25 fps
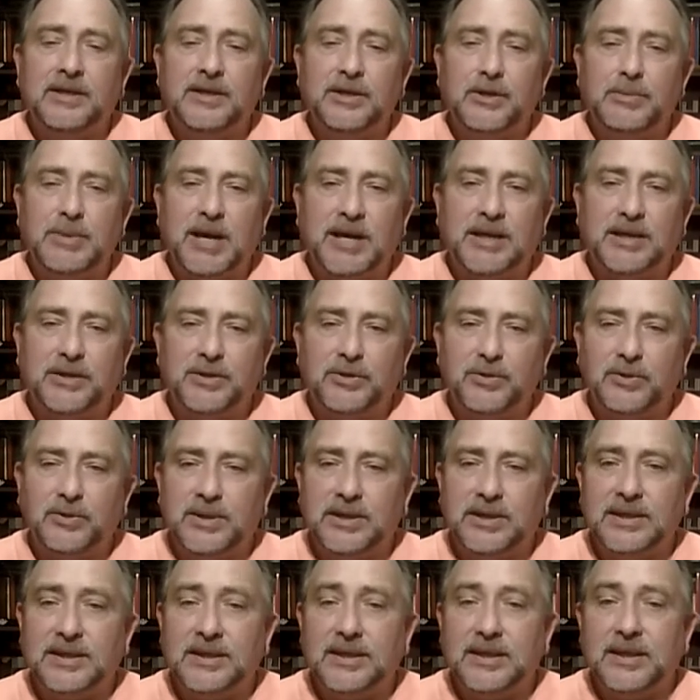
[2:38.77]
go back and do
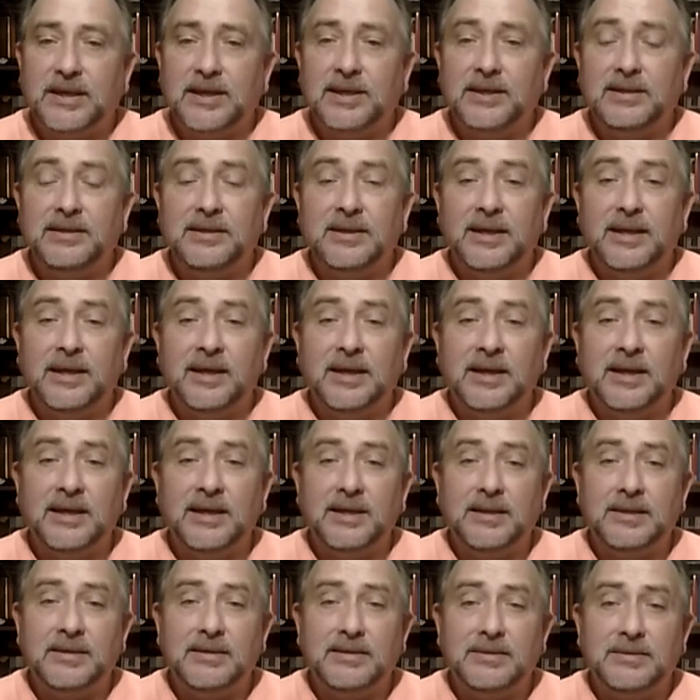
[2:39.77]
it again,
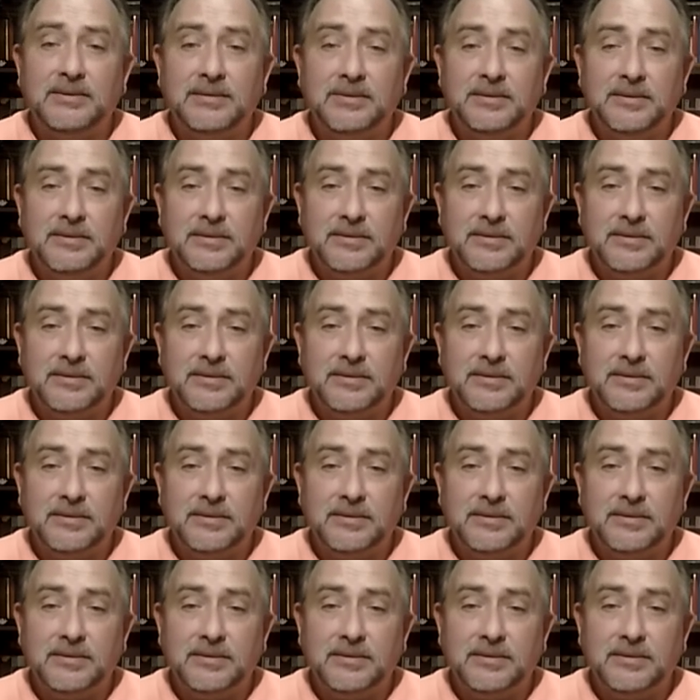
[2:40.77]
and